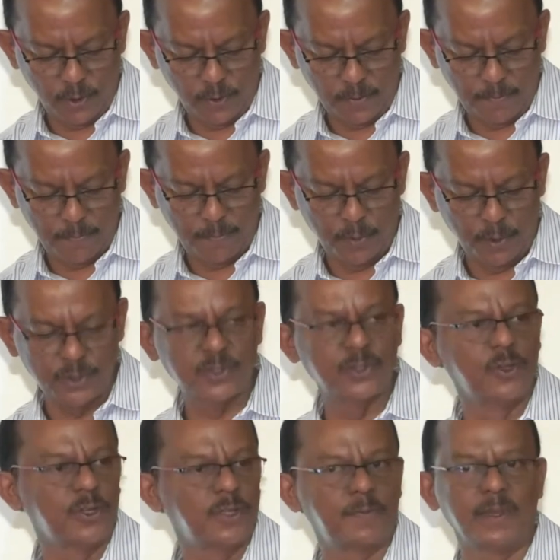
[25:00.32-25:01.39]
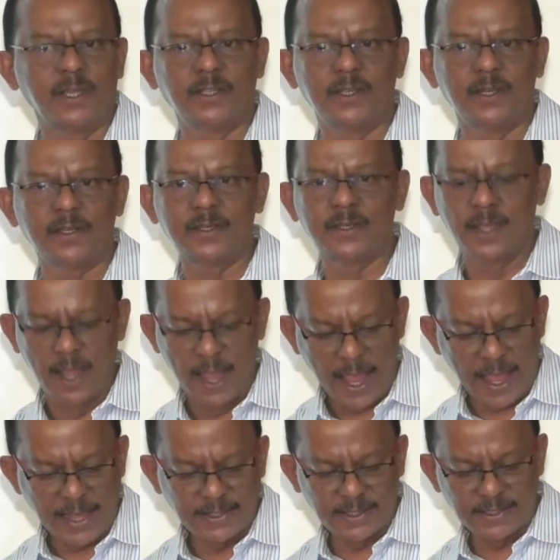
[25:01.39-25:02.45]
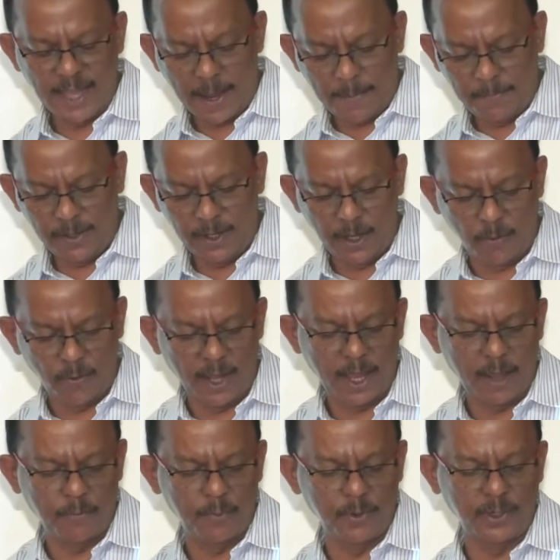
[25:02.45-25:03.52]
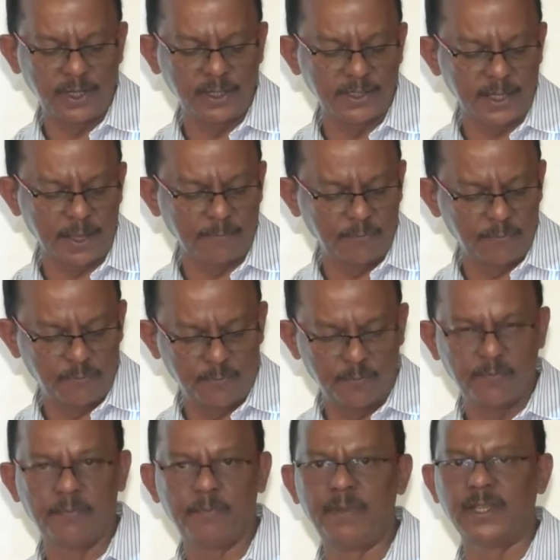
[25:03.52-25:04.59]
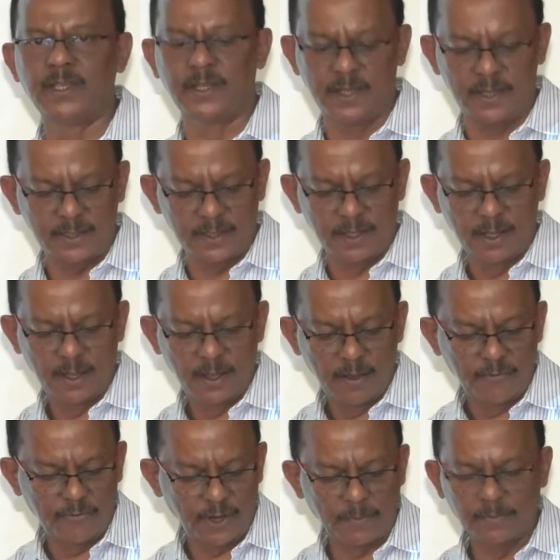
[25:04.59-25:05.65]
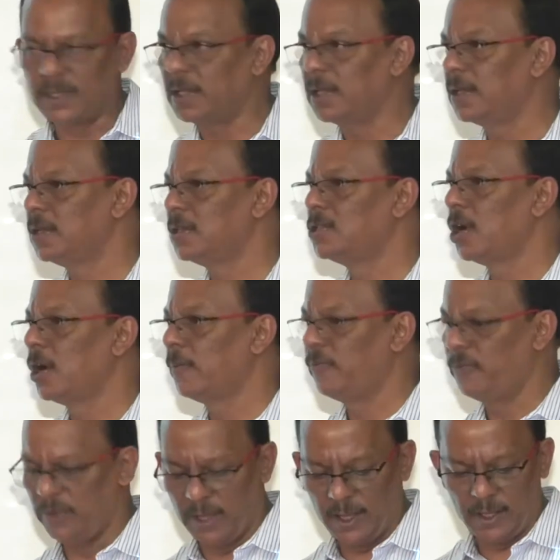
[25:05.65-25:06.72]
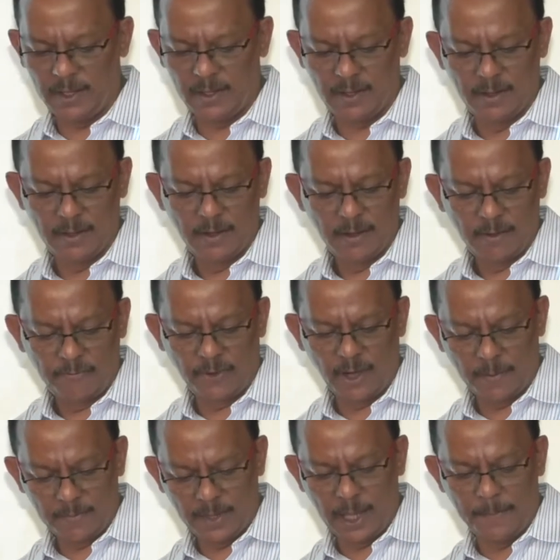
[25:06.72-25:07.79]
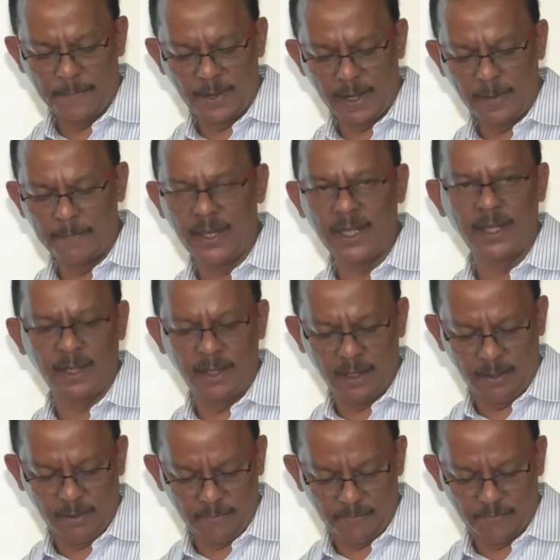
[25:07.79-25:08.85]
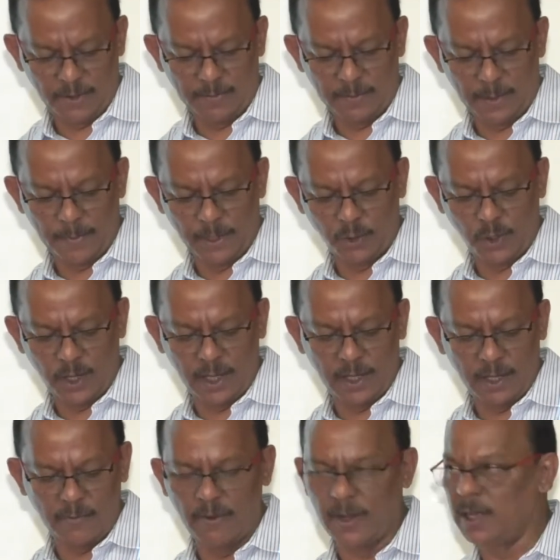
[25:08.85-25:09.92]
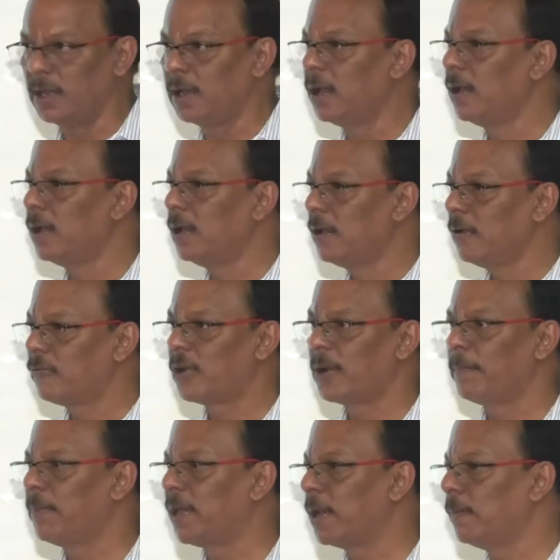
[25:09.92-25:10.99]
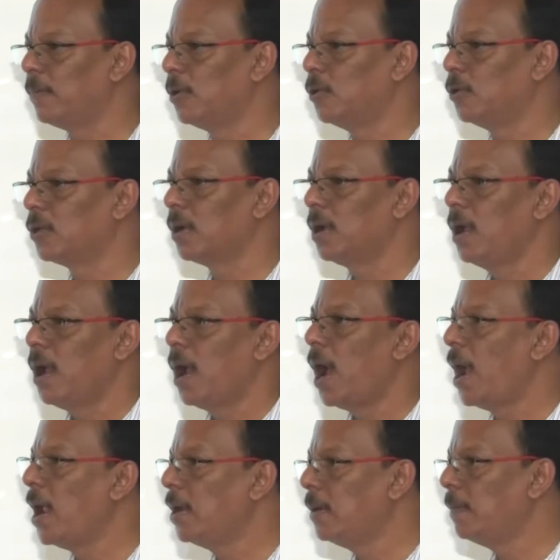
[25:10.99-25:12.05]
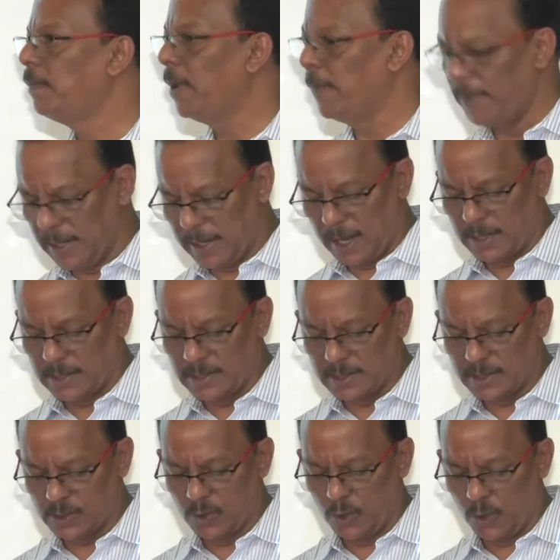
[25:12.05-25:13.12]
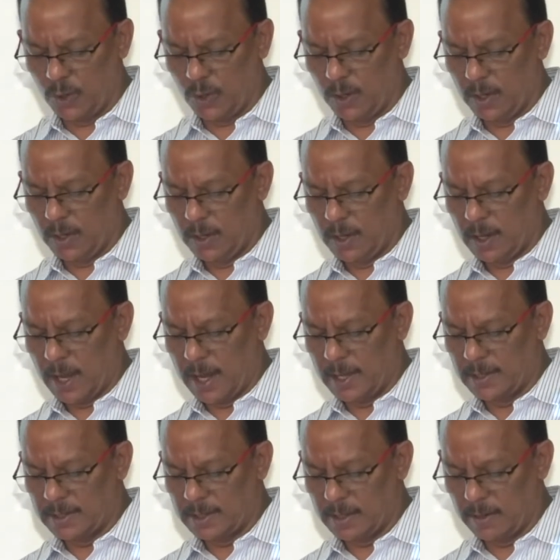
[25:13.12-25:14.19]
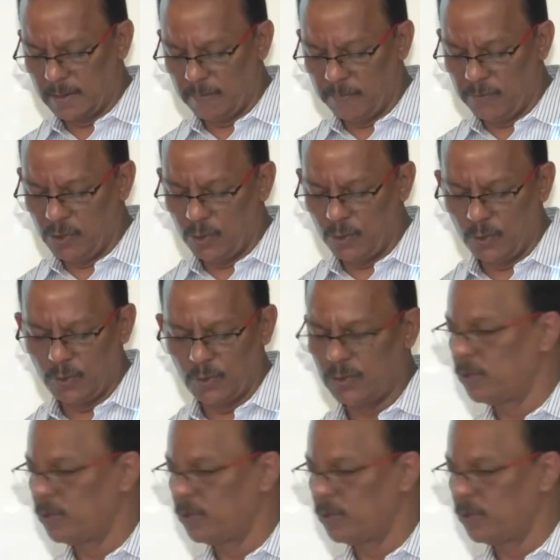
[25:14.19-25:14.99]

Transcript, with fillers: to post those pictures. As a sample now I have put in some pictures from the job fair, from April meeting, from the Madurai event, from Perambalur and people can just go and view